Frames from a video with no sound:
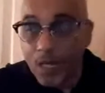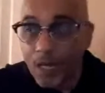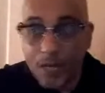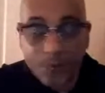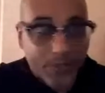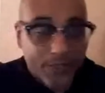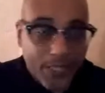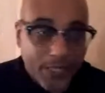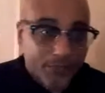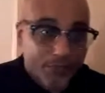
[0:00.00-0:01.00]
I wouldn't
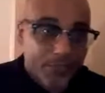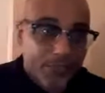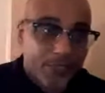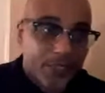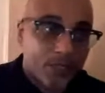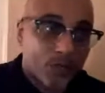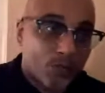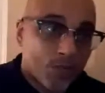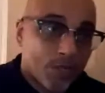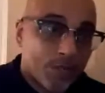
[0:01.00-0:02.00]
change it for anything in the
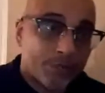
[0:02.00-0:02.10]
world.